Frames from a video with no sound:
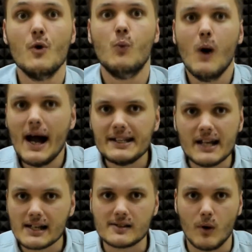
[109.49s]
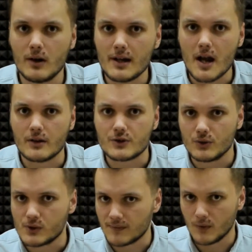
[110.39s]
why does Vardanyan
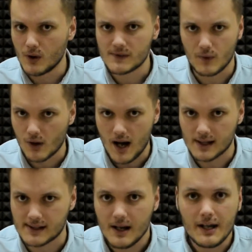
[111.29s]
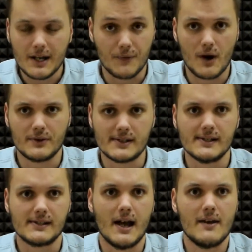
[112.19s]
shoots vlogs for us, if everything
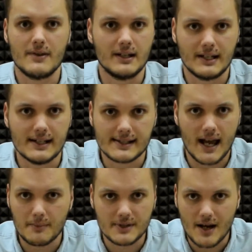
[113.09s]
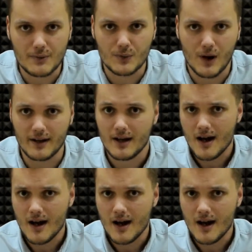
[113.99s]
says that he scammed everyone?